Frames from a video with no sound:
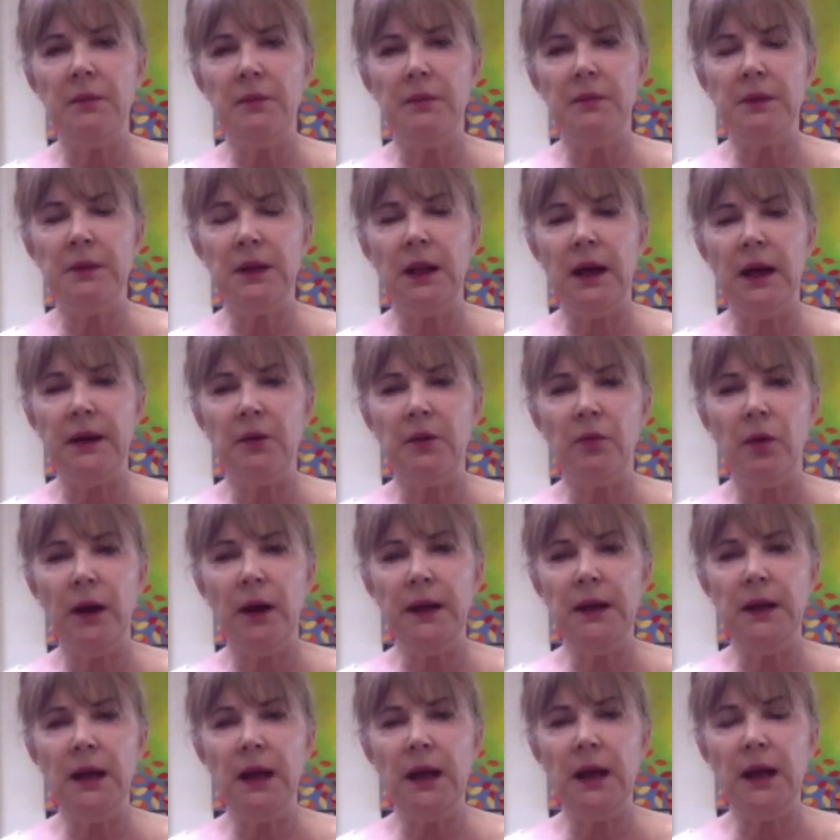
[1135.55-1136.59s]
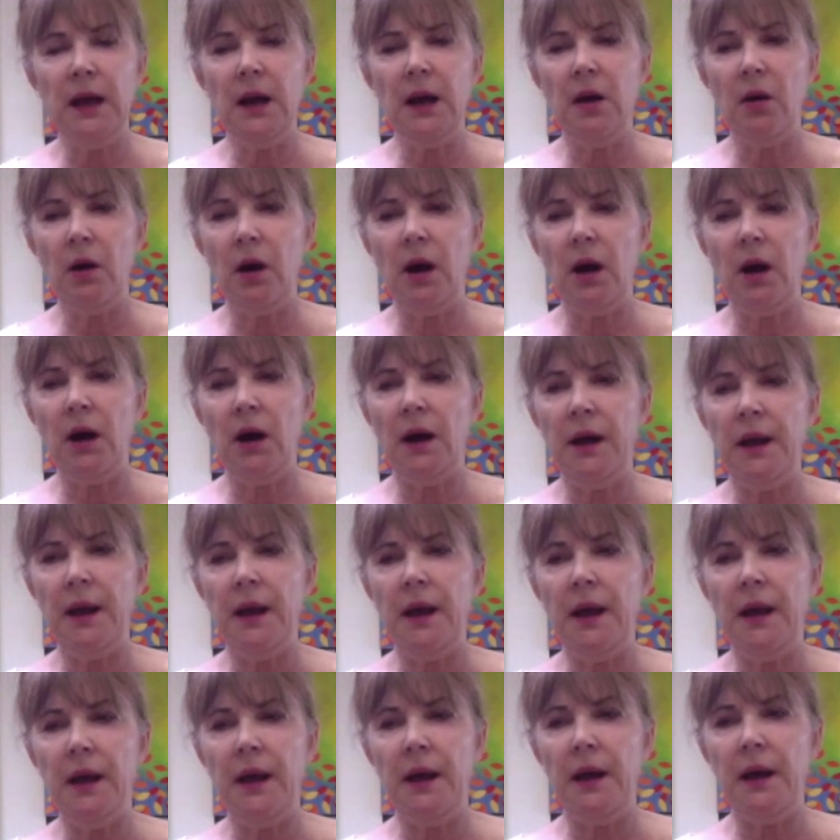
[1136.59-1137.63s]
like right now I
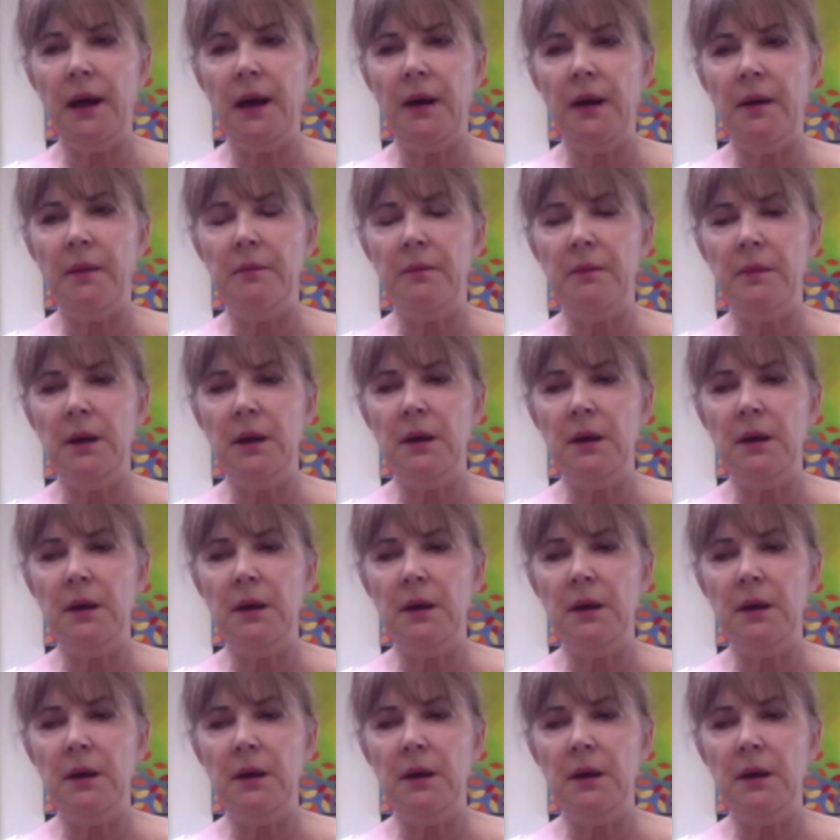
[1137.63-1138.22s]
am